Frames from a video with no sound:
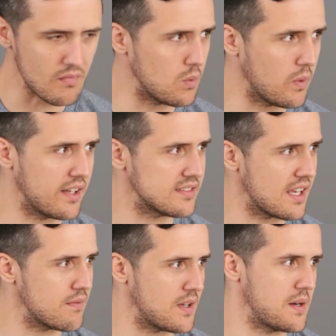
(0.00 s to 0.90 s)
what is
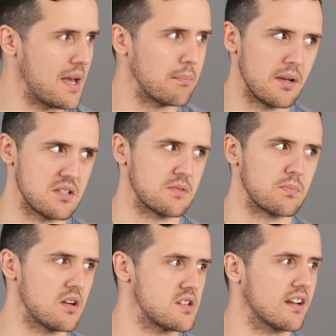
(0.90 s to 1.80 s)
a very ambitious
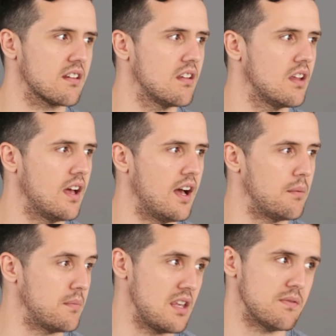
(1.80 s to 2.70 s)
project,
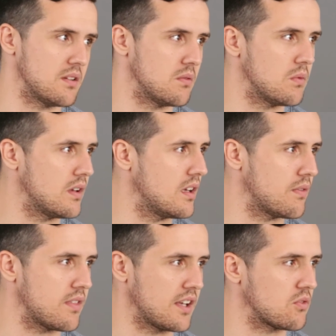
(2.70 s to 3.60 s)
even if
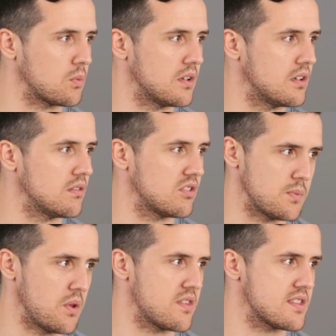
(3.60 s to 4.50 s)
things were
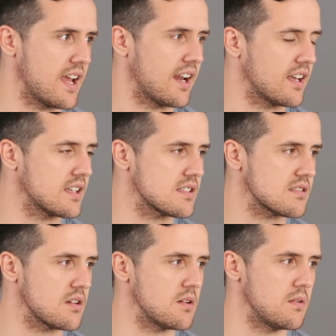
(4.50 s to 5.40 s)
smooth sailing.
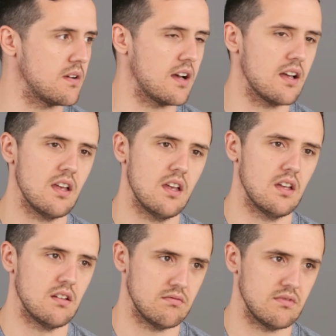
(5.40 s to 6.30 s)
So,
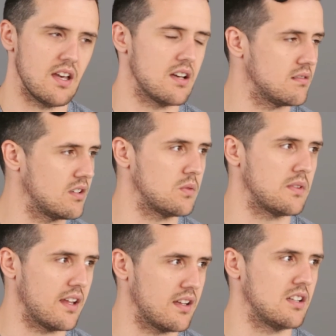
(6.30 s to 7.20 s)
yeah,
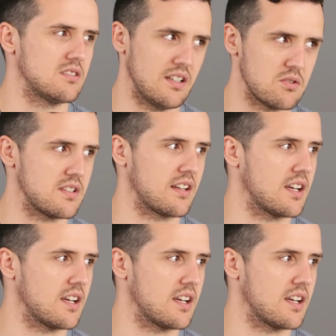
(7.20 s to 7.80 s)
it's interesting